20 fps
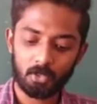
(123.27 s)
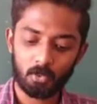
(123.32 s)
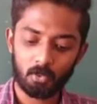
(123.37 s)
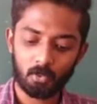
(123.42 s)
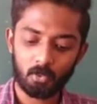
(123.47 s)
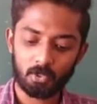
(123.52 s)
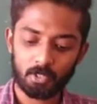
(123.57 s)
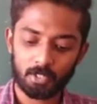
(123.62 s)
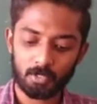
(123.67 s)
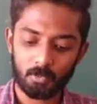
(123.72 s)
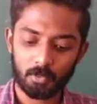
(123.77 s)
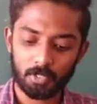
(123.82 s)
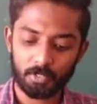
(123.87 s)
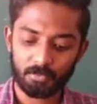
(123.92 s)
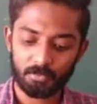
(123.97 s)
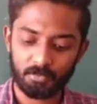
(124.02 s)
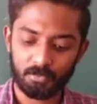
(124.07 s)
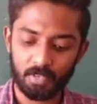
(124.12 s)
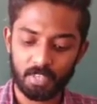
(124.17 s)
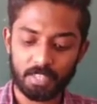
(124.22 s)
used with a
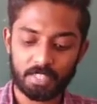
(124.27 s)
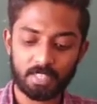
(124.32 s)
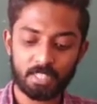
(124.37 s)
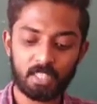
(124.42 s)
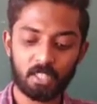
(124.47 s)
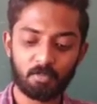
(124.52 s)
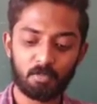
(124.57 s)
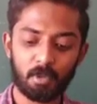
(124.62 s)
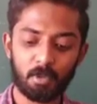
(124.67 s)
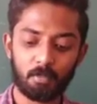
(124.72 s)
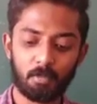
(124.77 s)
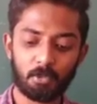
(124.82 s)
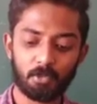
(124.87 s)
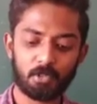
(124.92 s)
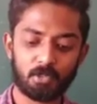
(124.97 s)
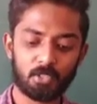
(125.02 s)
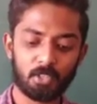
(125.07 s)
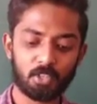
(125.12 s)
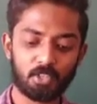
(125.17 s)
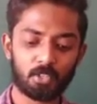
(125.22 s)
fixed
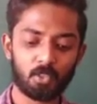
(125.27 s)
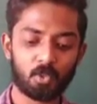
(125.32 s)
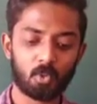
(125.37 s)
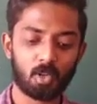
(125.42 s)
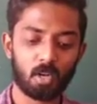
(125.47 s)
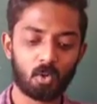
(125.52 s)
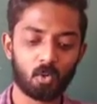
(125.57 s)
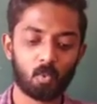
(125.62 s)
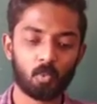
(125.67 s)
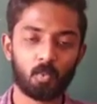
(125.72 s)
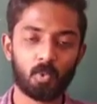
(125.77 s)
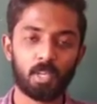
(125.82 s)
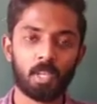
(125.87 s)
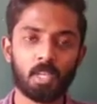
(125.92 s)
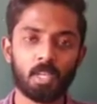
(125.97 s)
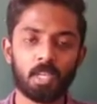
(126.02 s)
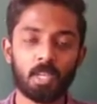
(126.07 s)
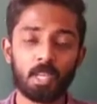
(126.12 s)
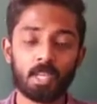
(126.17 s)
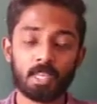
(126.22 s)
preposition to
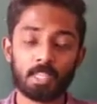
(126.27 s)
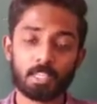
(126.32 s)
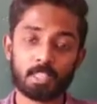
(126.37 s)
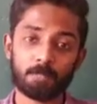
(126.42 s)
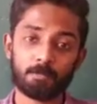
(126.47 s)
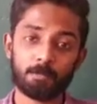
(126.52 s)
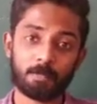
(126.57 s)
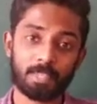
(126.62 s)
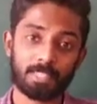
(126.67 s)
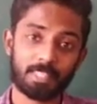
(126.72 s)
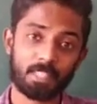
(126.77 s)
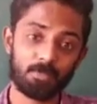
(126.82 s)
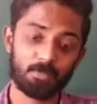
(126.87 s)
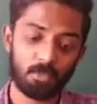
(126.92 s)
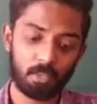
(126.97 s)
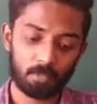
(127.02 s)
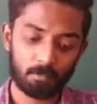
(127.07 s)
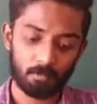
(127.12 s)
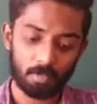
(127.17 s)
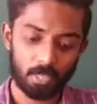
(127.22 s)
convey
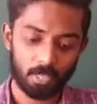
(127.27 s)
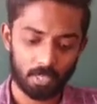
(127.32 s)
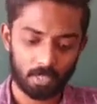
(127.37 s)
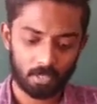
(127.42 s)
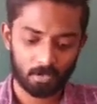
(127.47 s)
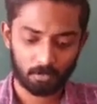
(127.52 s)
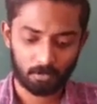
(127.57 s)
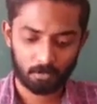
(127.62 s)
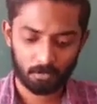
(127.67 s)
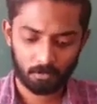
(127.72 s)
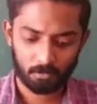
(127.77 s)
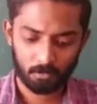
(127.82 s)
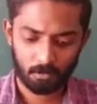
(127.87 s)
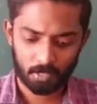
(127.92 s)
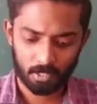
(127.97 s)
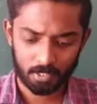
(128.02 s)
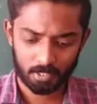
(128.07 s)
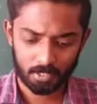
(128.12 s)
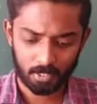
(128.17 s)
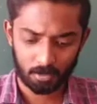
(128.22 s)
specific meaning.
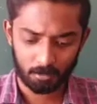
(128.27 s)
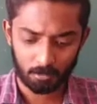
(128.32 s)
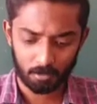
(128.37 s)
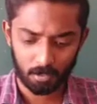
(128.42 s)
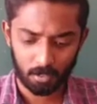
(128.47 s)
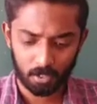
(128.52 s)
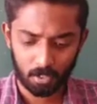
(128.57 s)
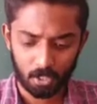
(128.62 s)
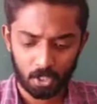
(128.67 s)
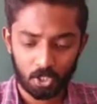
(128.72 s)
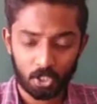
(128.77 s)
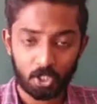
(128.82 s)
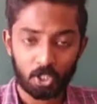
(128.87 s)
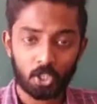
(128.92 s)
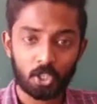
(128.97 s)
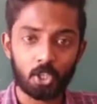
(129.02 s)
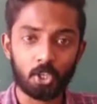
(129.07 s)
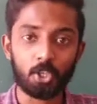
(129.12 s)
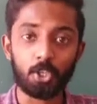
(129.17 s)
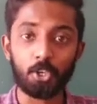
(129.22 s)
For example,
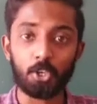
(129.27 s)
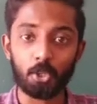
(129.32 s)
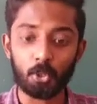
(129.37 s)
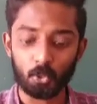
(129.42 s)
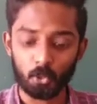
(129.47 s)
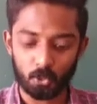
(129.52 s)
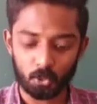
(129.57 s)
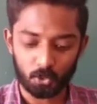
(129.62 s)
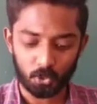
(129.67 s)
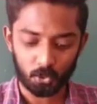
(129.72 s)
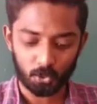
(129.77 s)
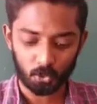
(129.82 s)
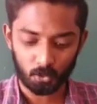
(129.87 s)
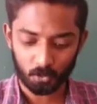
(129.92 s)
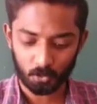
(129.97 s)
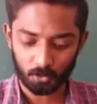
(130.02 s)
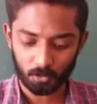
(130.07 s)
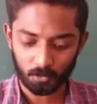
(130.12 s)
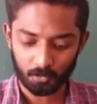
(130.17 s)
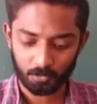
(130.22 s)
due to,
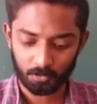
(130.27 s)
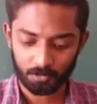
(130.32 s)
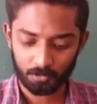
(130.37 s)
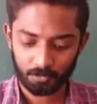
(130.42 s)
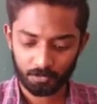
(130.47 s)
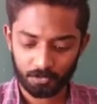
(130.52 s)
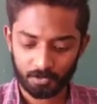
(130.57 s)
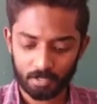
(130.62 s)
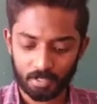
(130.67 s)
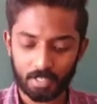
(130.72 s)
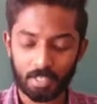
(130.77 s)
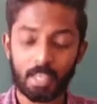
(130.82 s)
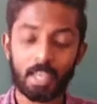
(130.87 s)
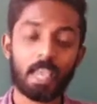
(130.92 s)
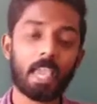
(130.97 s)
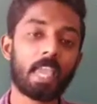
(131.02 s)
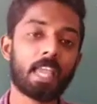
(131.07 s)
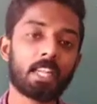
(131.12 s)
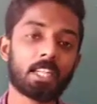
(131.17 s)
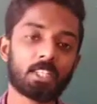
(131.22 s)

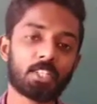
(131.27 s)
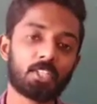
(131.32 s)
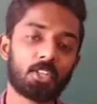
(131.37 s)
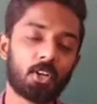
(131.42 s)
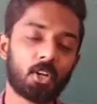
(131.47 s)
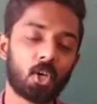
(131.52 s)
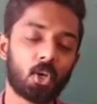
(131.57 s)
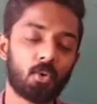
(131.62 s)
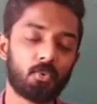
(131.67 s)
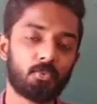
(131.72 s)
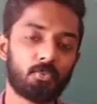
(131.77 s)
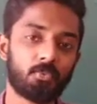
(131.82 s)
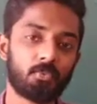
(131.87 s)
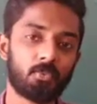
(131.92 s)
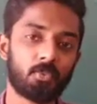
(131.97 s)
instead of.